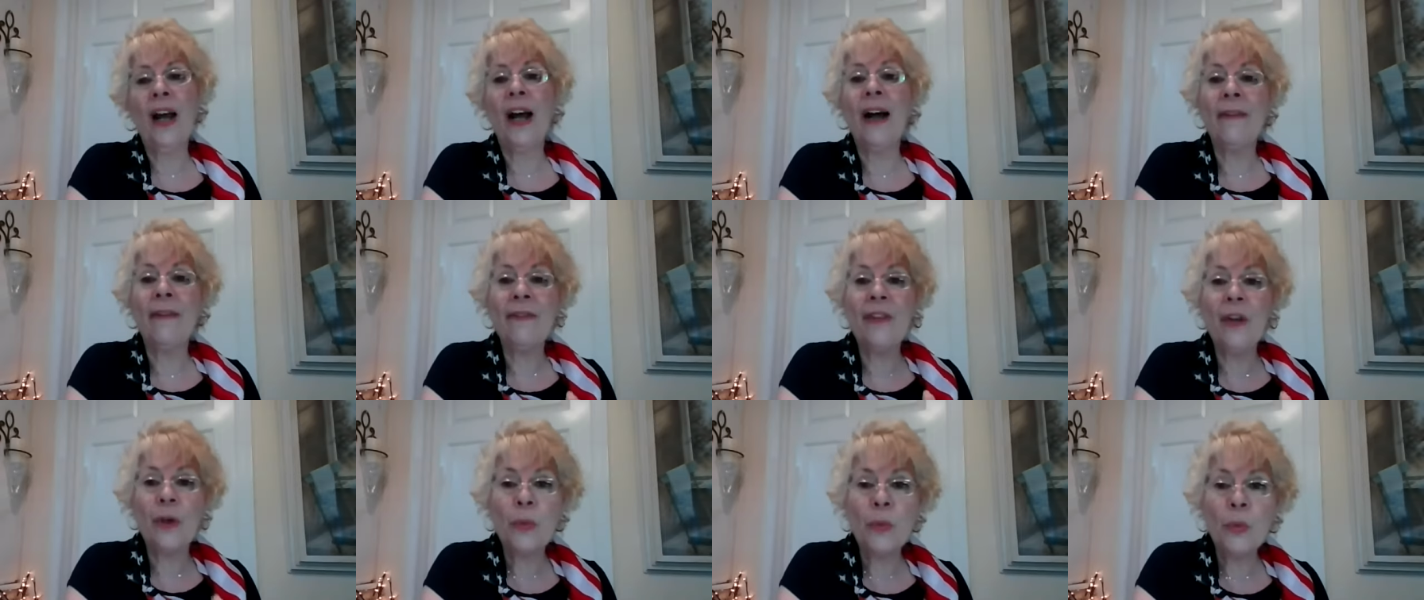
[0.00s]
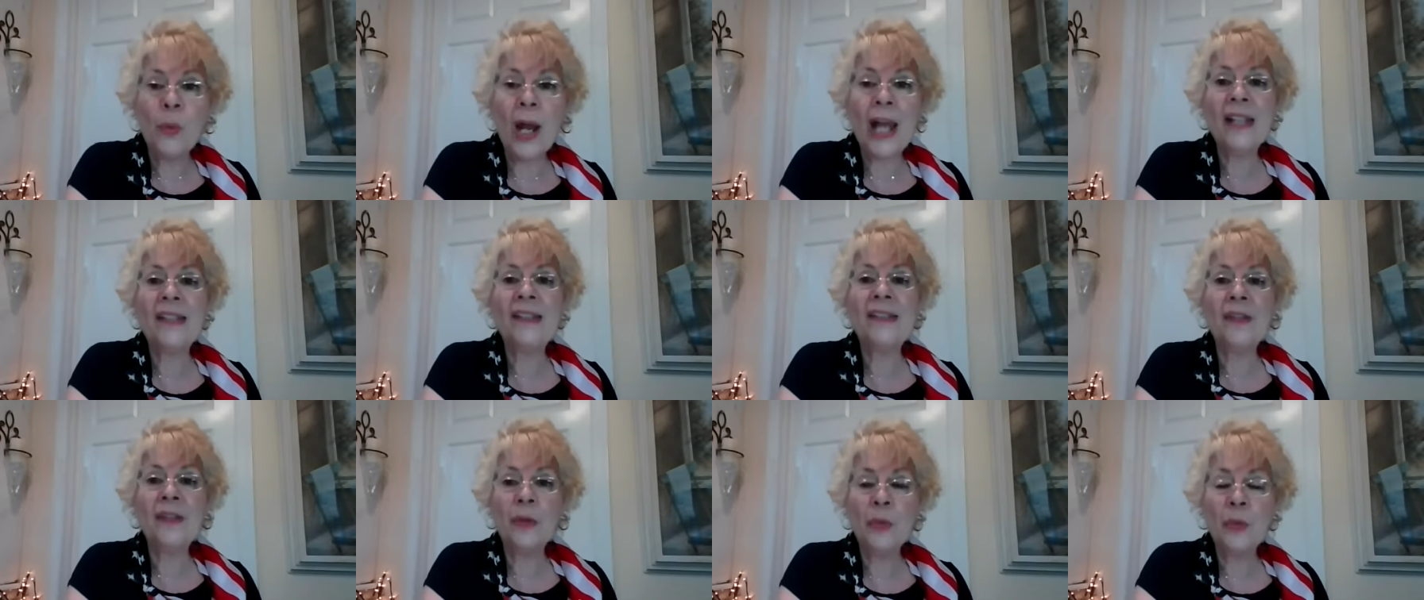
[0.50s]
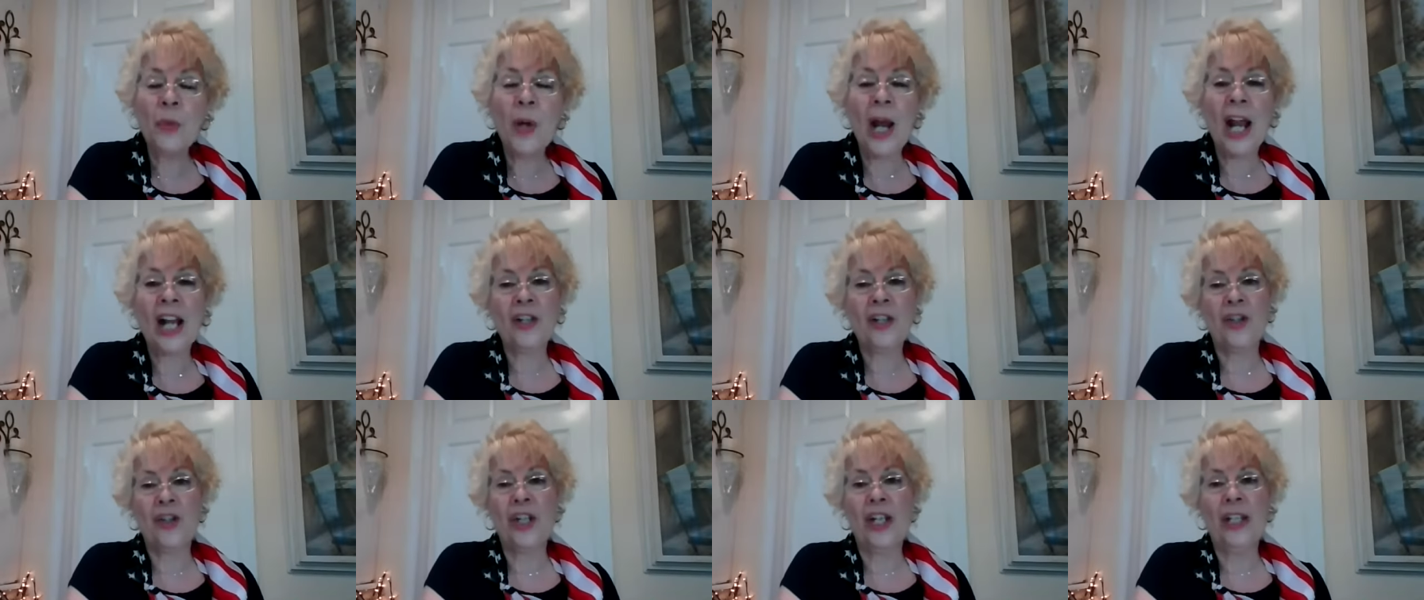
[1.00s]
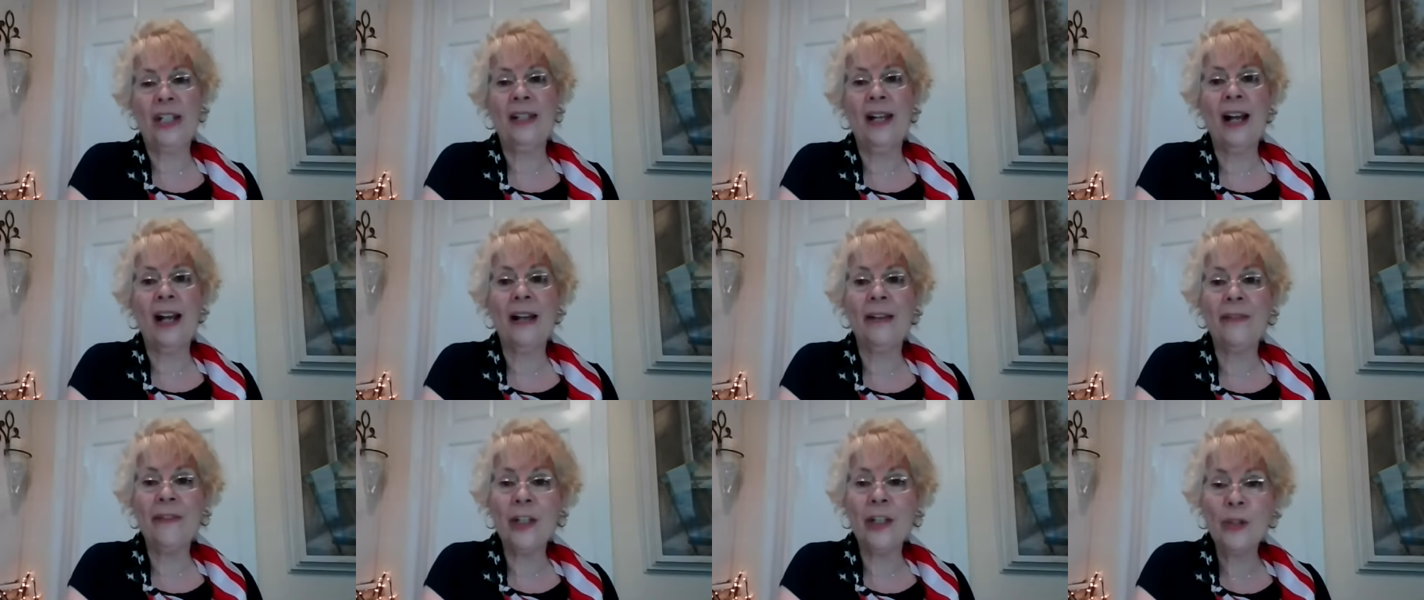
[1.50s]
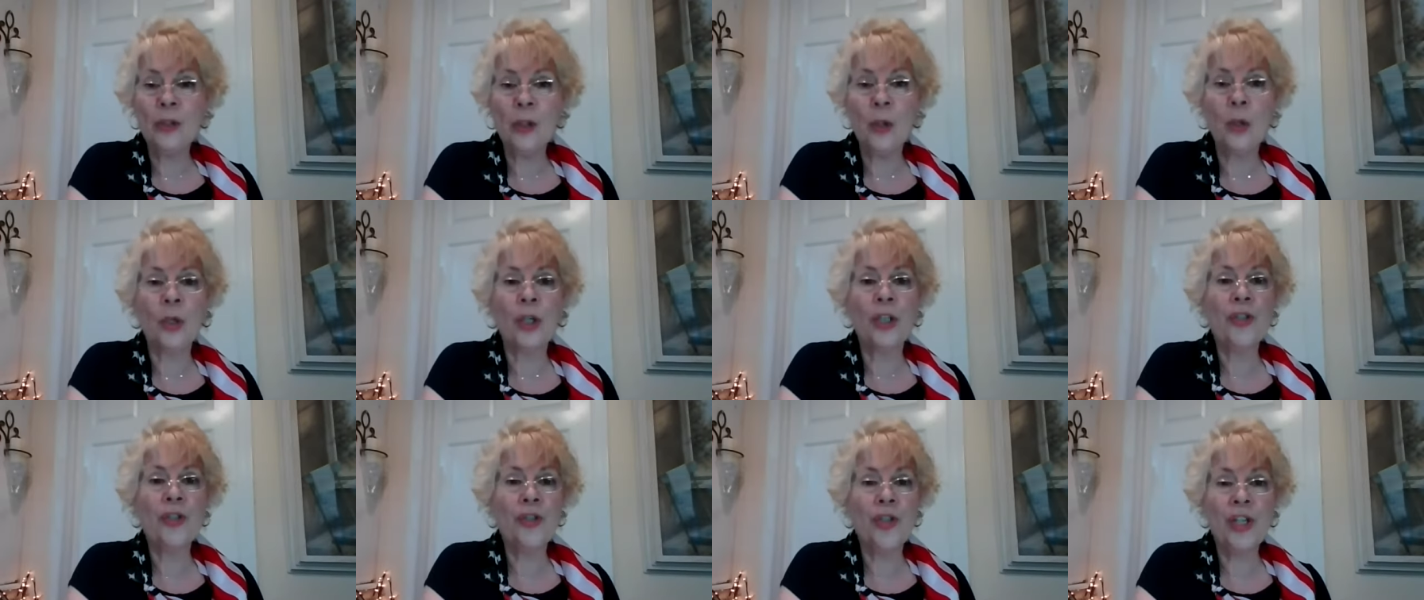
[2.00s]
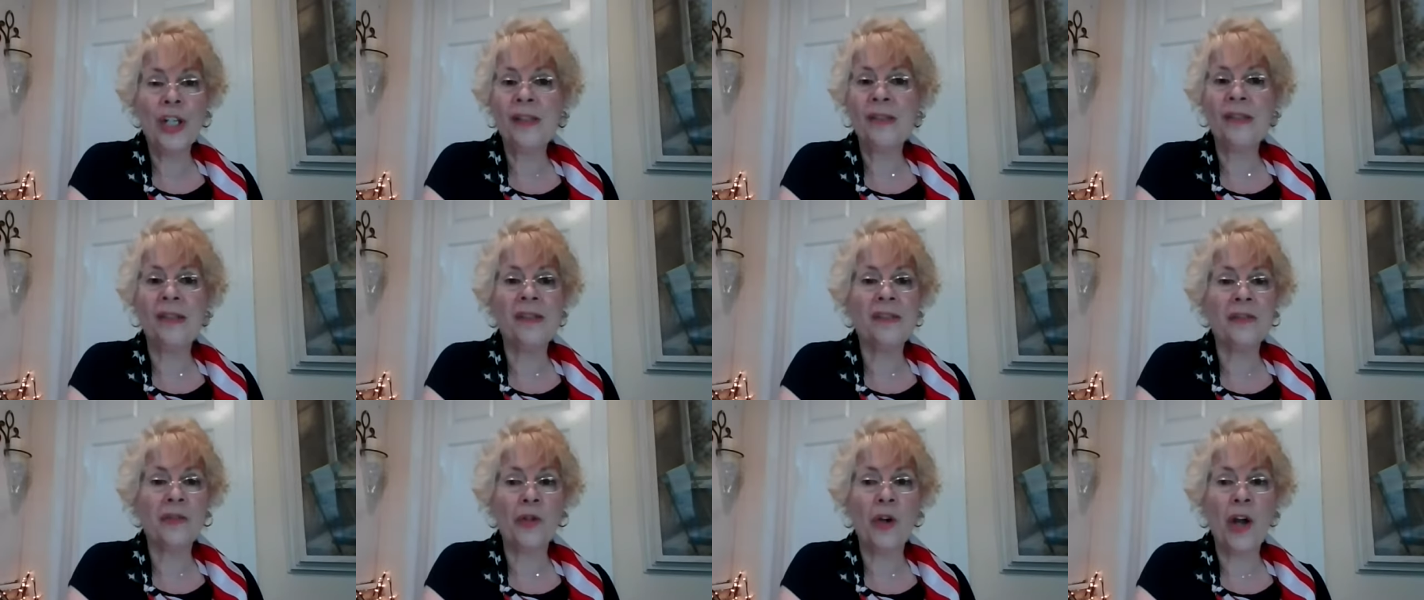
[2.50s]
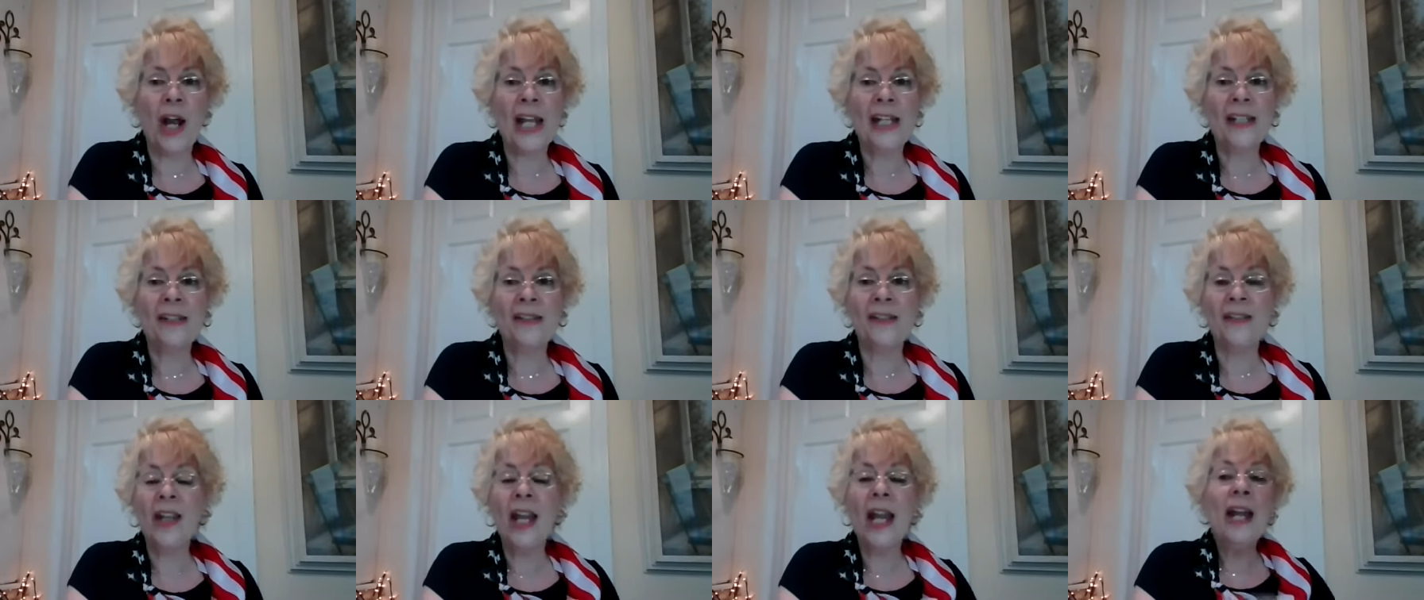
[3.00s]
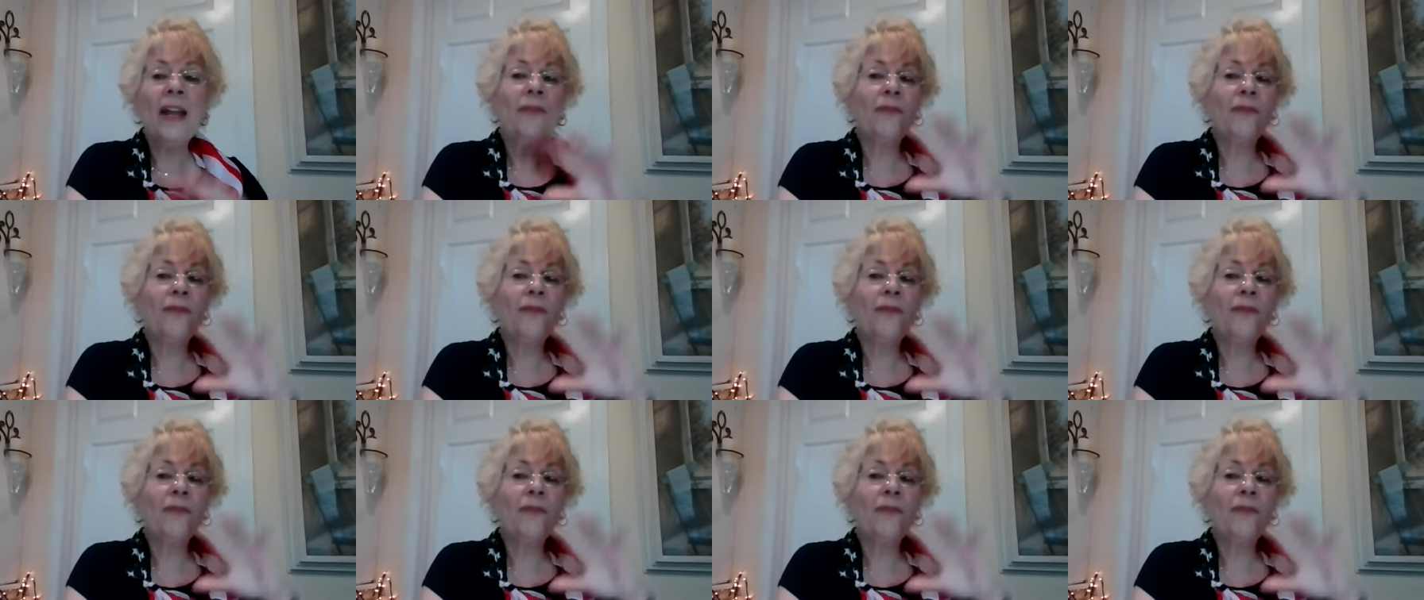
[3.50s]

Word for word: of the resurrection of the Lord Jesus Christ